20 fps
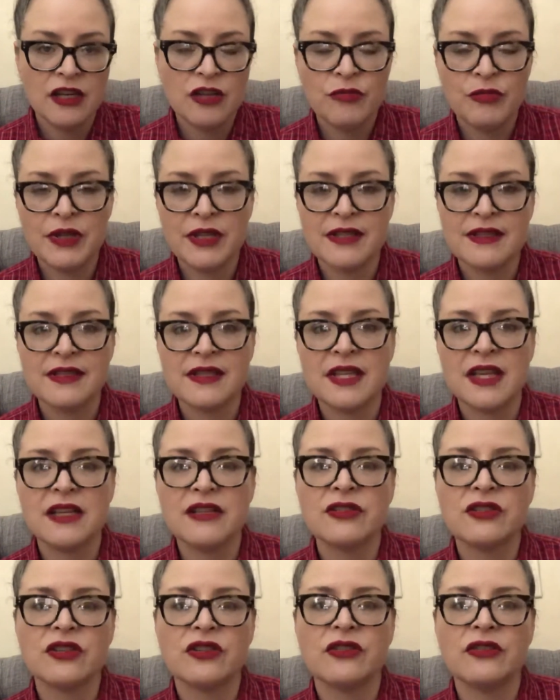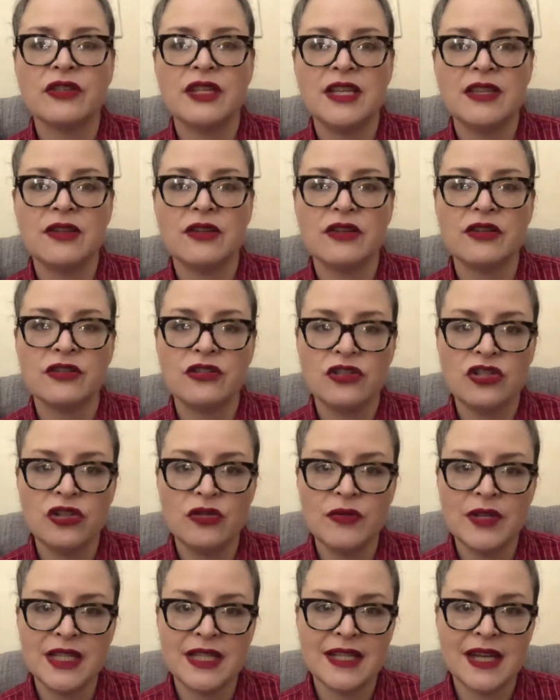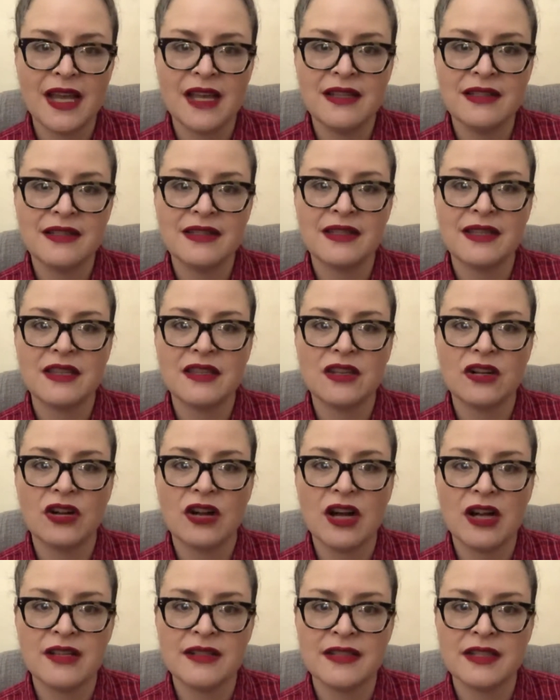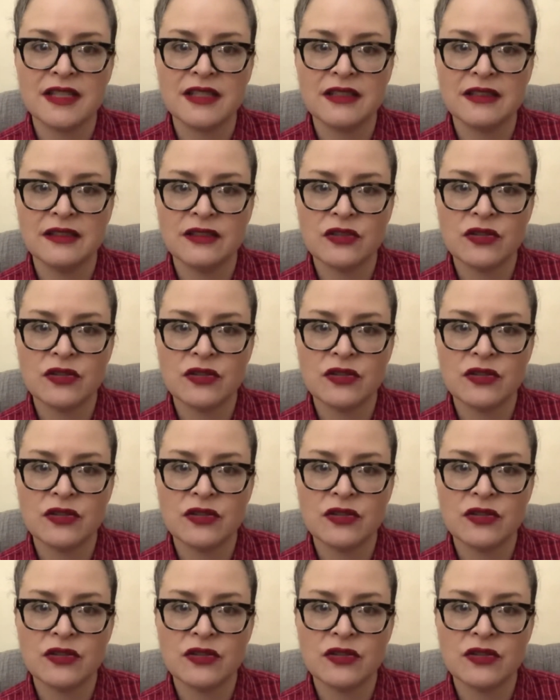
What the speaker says: because things are either too intense that they're causing